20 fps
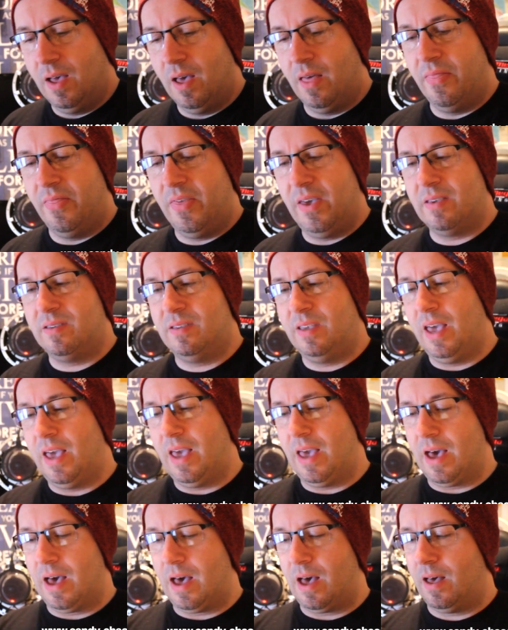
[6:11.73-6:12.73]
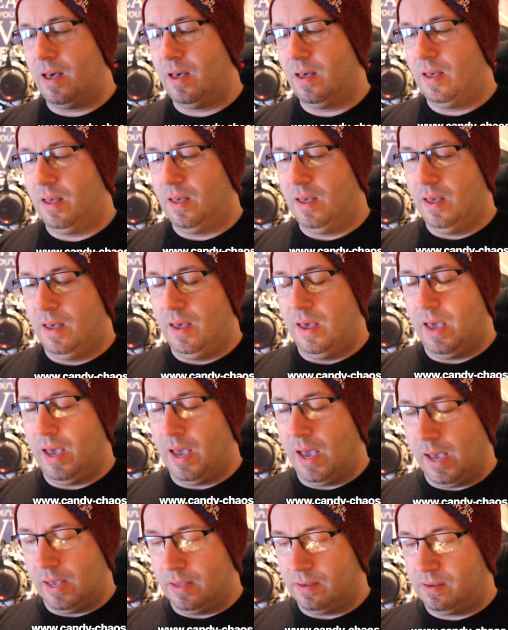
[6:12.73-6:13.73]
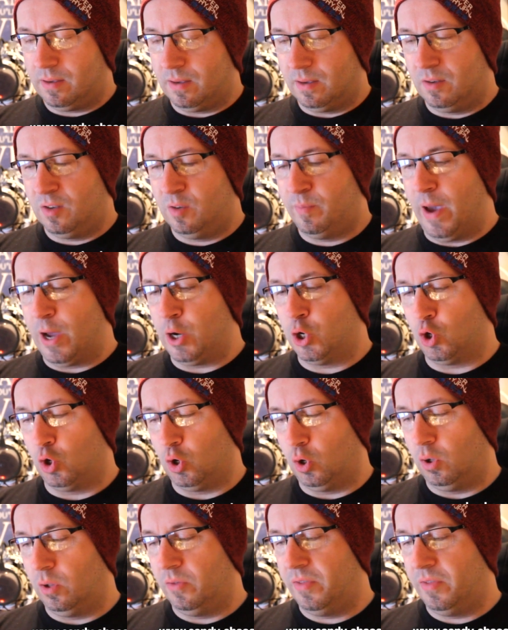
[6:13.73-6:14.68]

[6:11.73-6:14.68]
And this here is special.